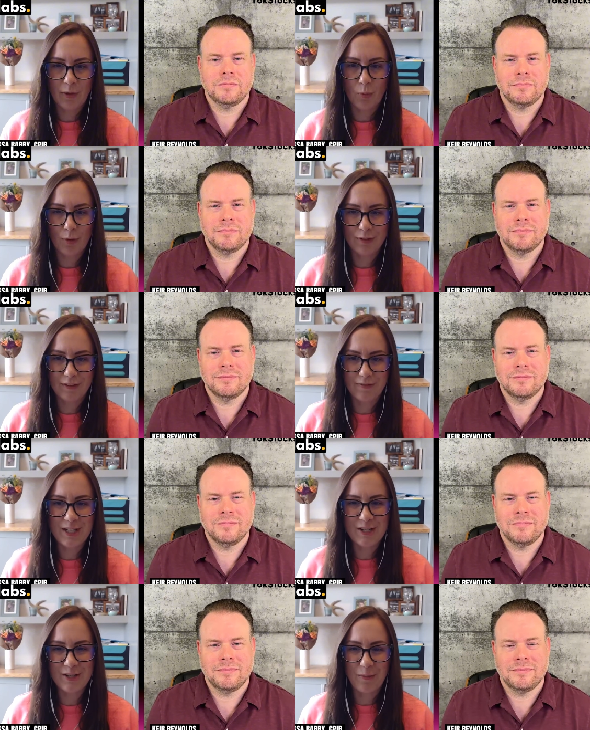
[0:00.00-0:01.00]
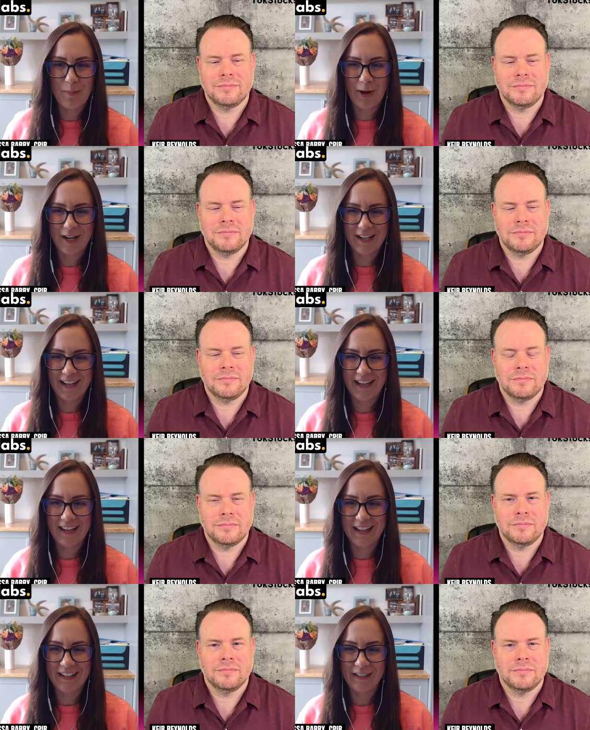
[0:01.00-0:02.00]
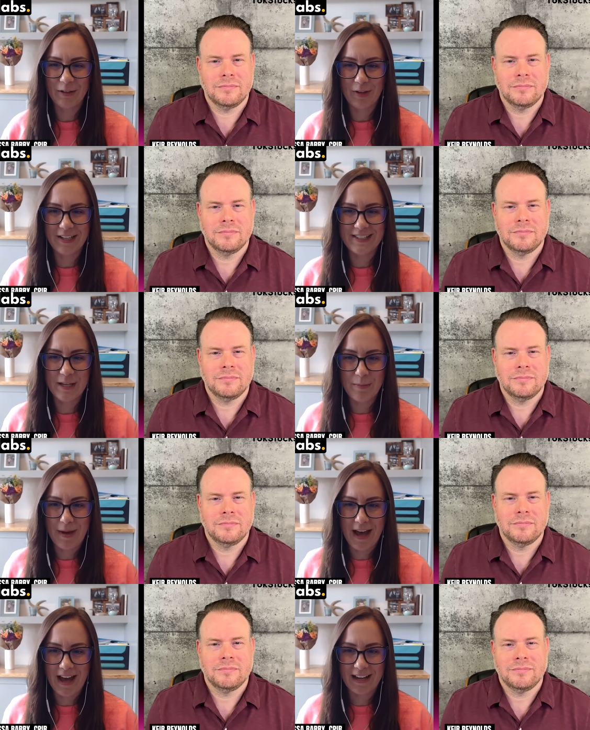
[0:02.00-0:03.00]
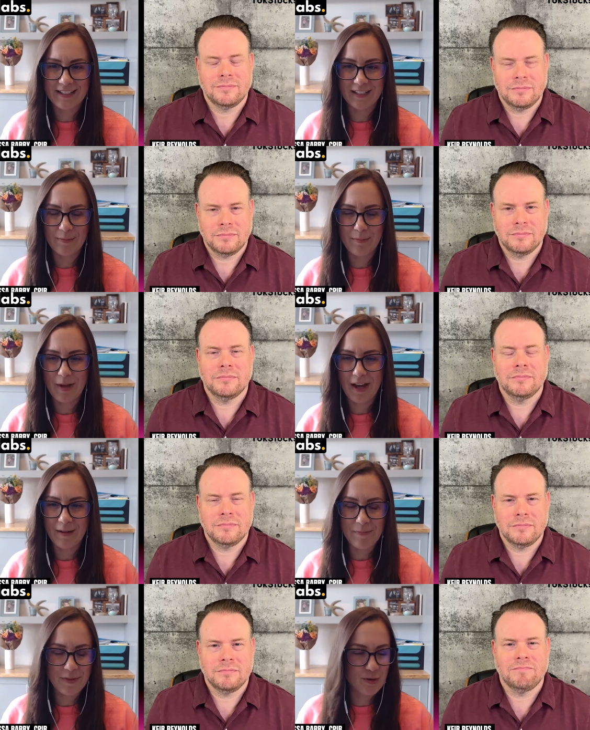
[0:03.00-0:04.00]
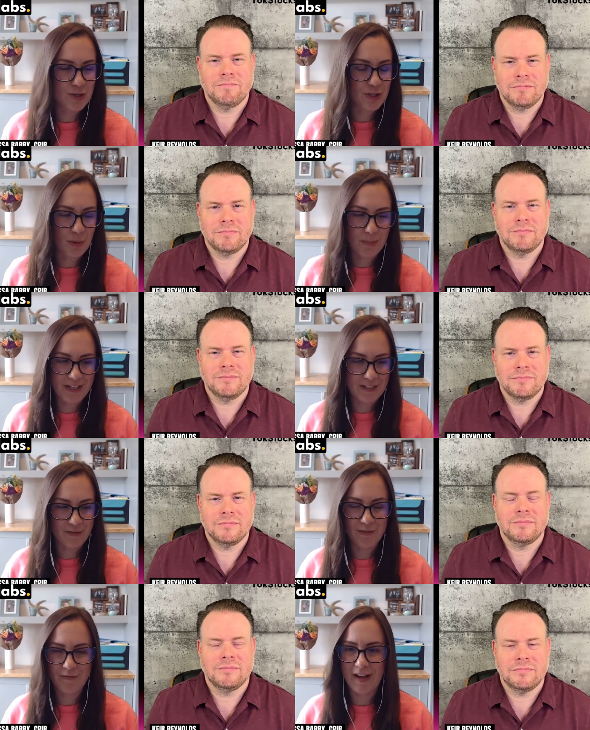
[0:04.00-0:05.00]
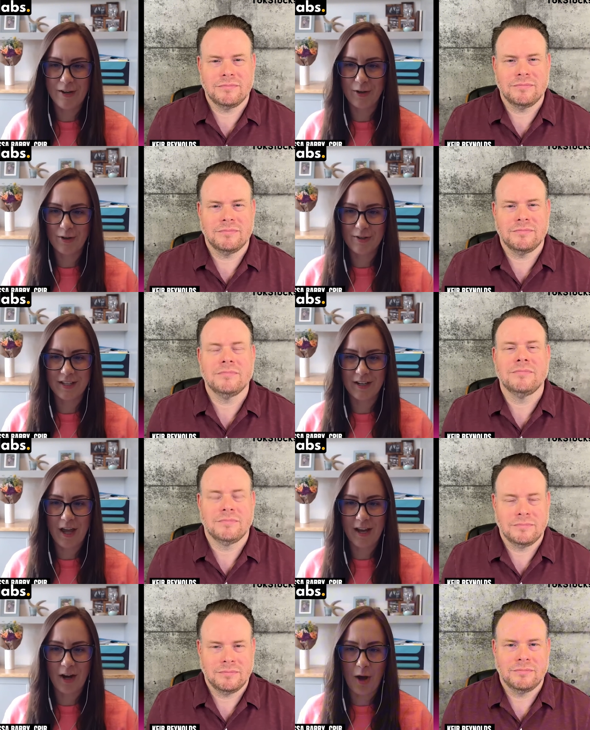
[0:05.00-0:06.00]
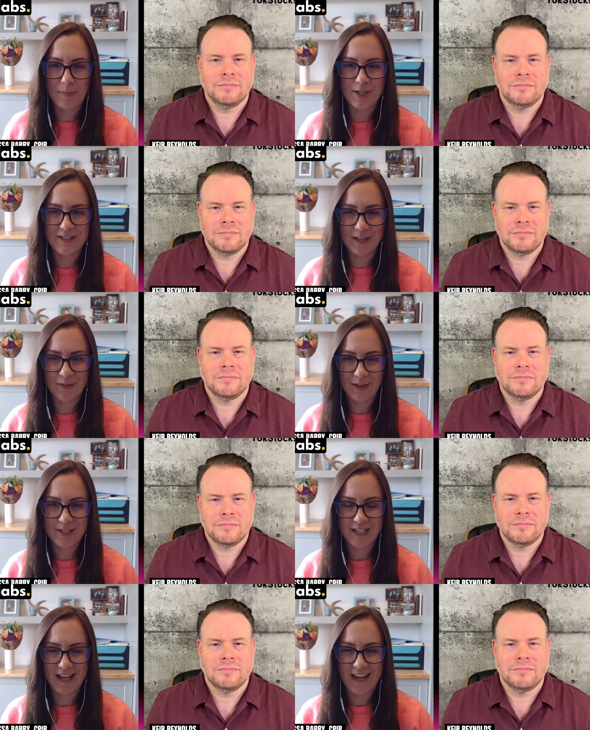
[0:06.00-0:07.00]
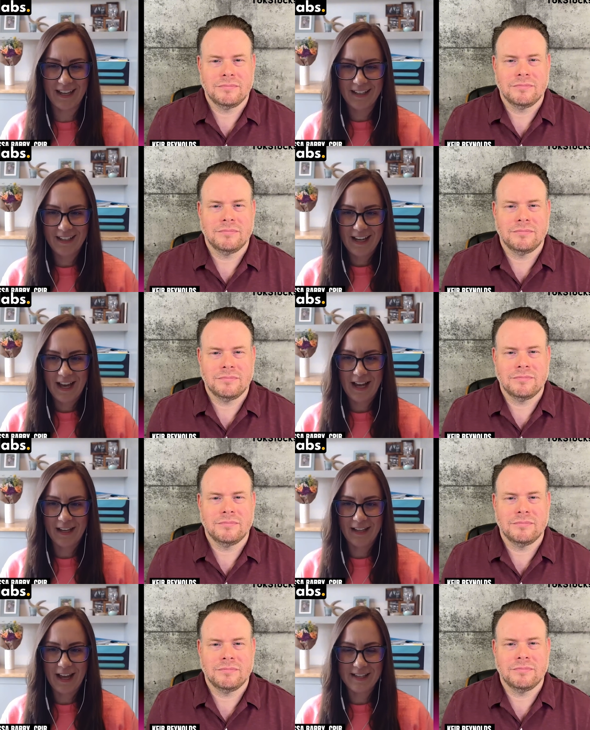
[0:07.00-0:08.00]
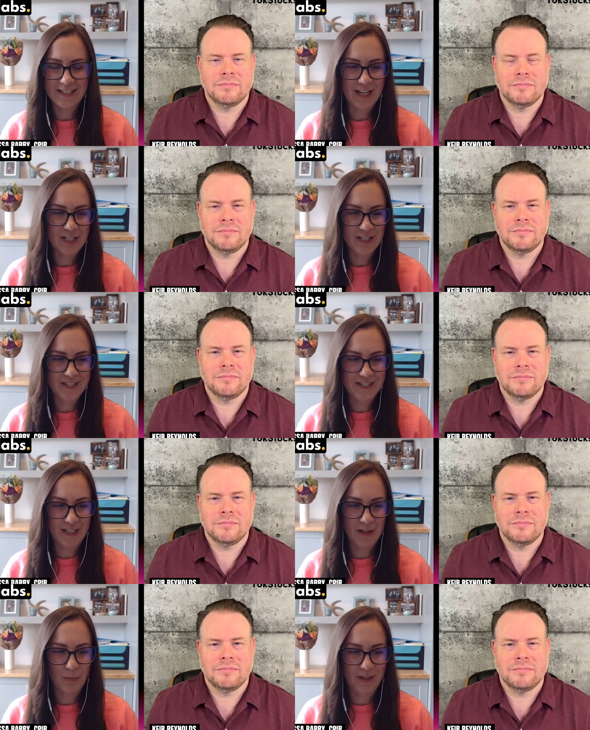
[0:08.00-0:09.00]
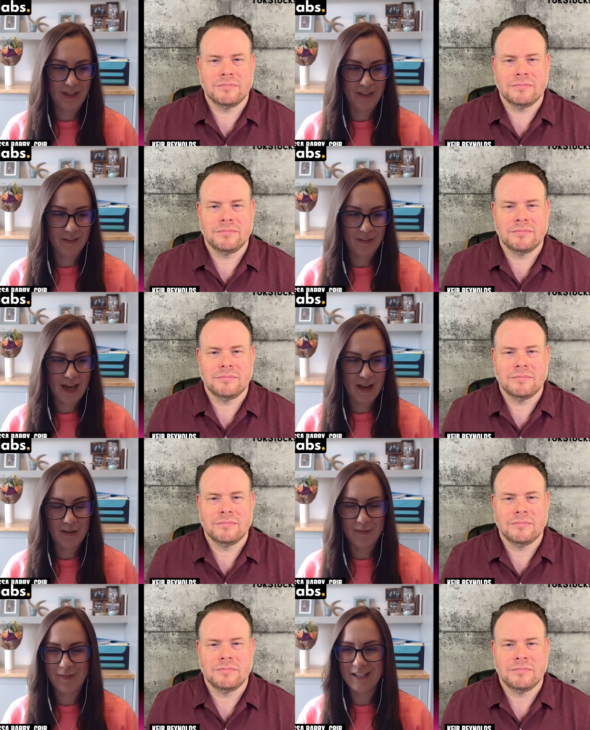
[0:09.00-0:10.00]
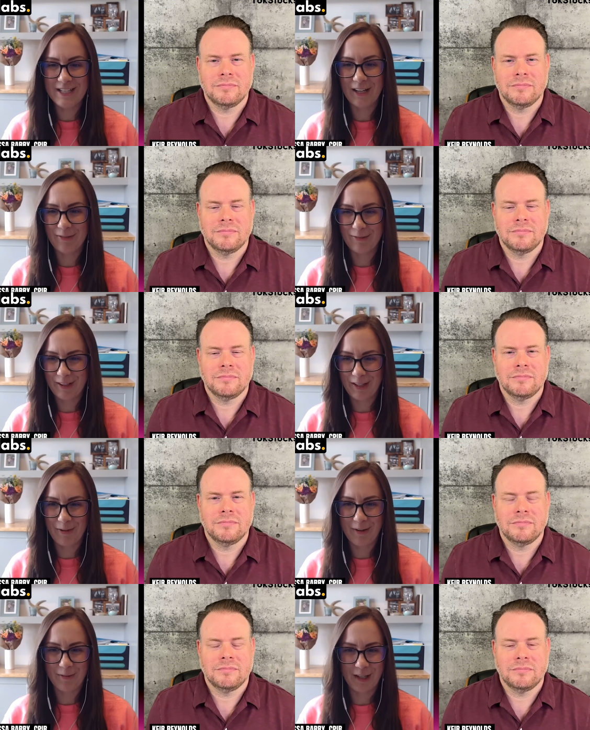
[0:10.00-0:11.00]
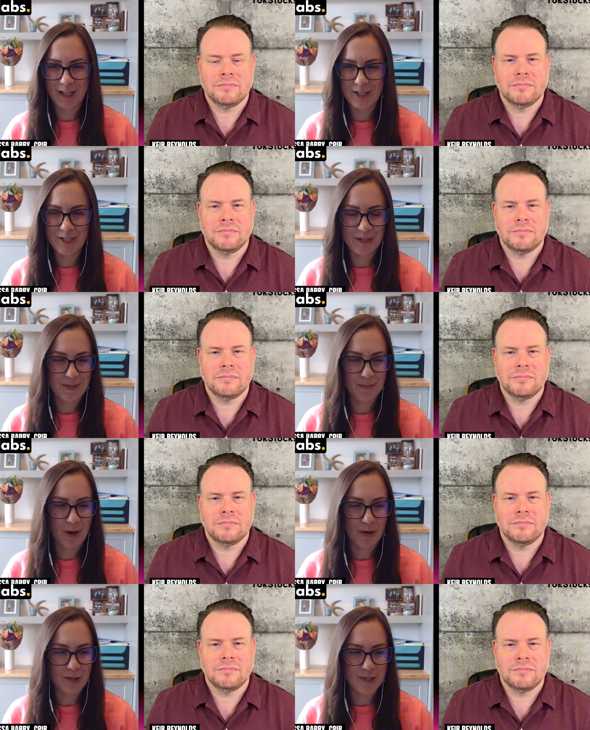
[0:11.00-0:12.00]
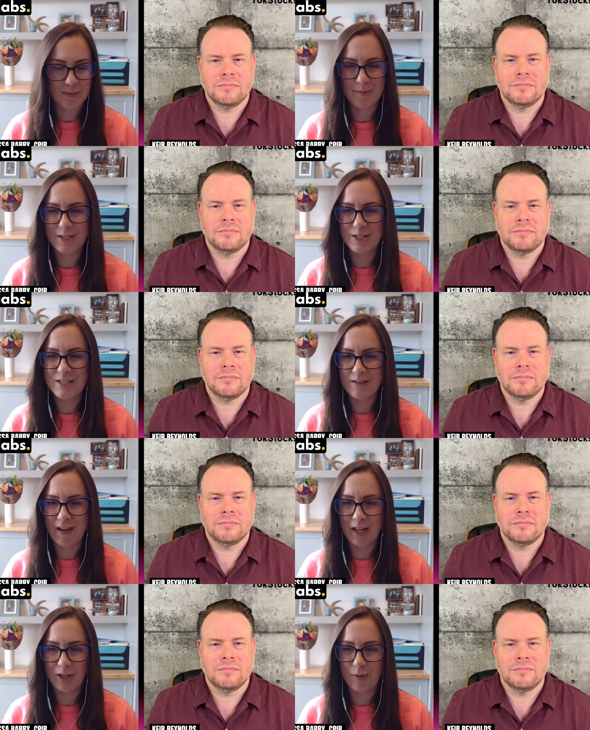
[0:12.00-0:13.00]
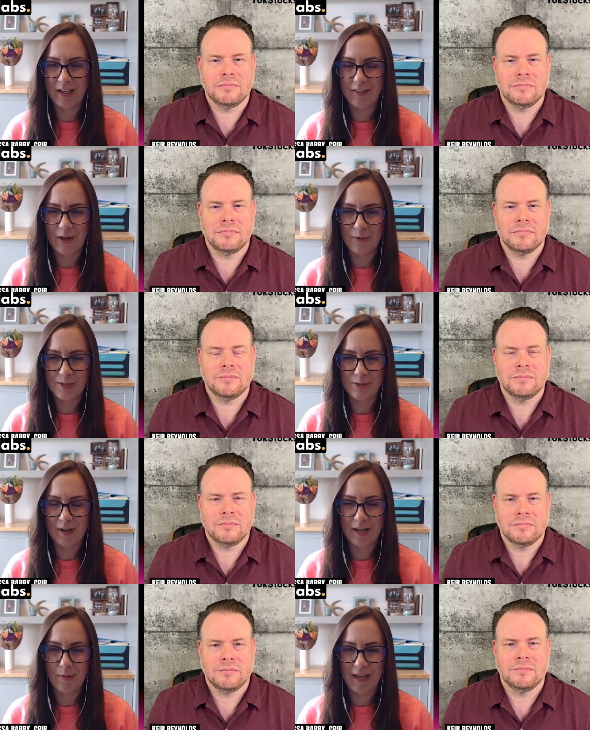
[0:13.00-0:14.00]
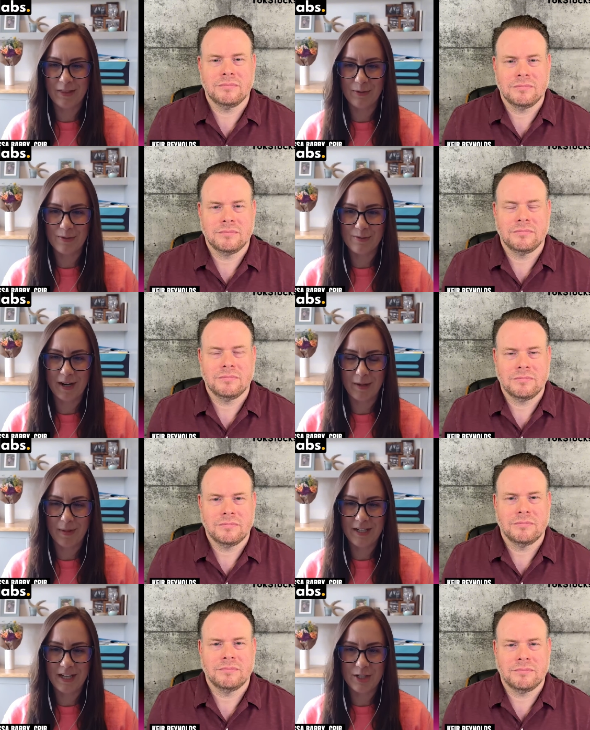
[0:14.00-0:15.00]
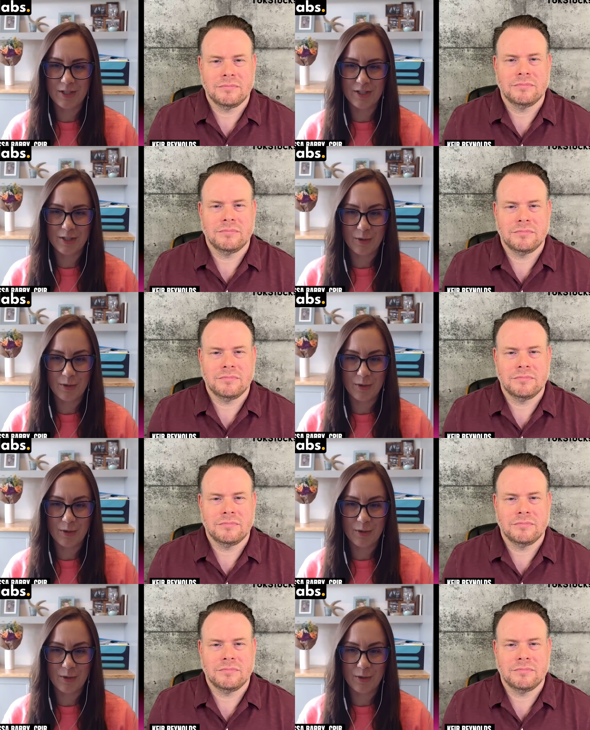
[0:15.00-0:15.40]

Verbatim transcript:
Speaker 1: the world of digital marketing and its impact. And um, there's so many different vendors and, and options out there today. Uh, as an agency, we have a ton of really great relationships and partnerships, but just evaluating those and trying to make those recommendations